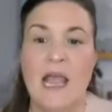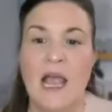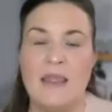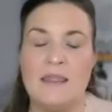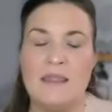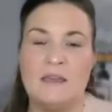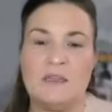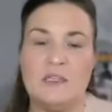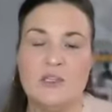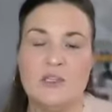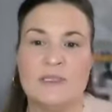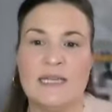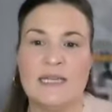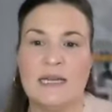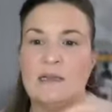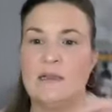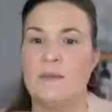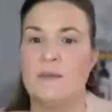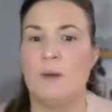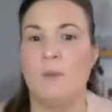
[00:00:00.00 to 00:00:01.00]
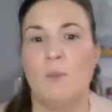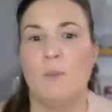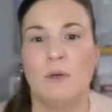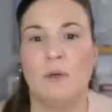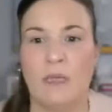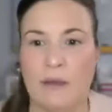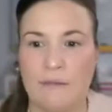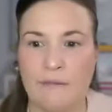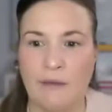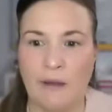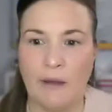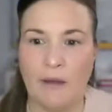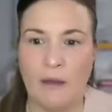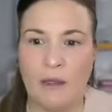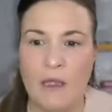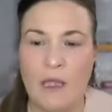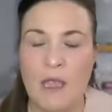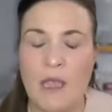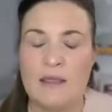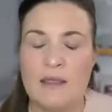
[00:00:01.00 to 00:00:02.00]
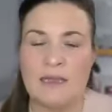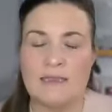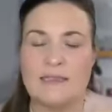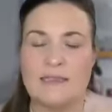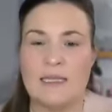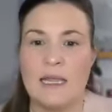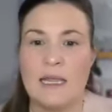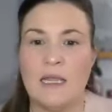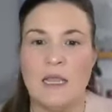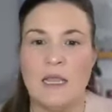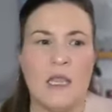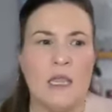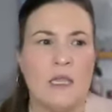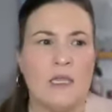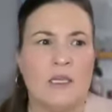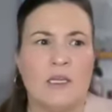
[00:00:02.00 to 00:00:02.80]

and then you sending them a booking link. That's a